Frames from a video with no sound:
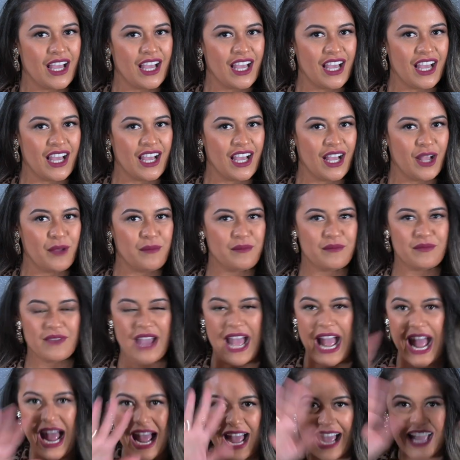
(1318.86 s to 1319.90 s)

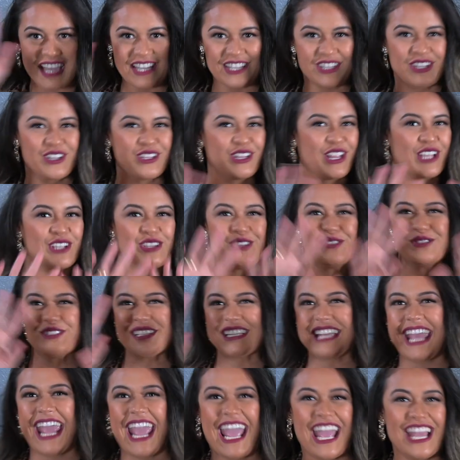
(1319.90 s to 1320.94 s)
hi. You're like
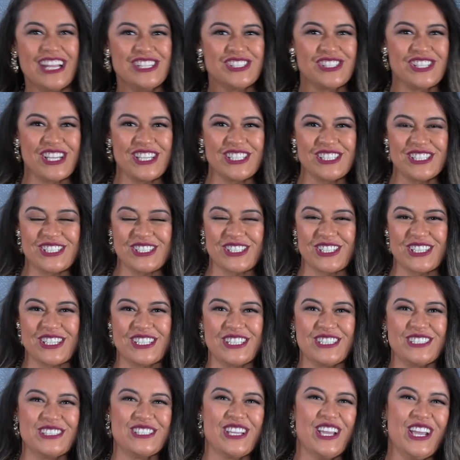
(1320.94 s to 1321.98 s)
using hand
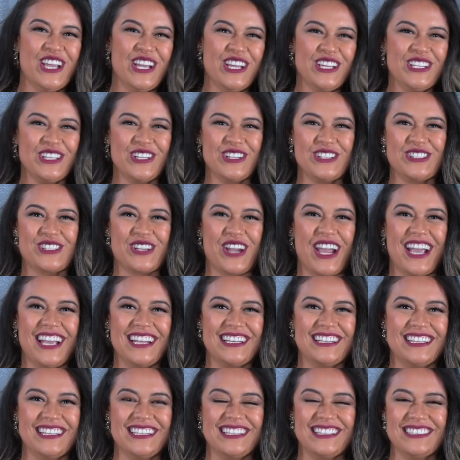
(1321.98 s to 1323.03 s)
gestures. You're
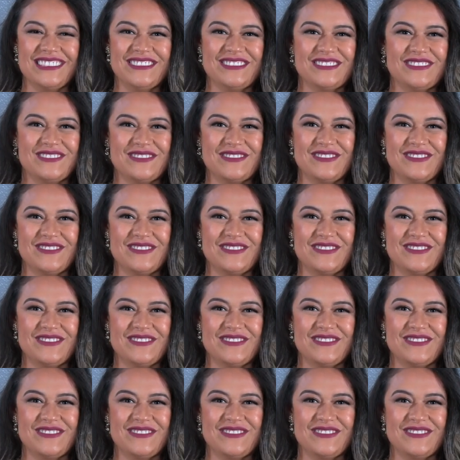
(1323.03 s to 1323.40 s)
trying to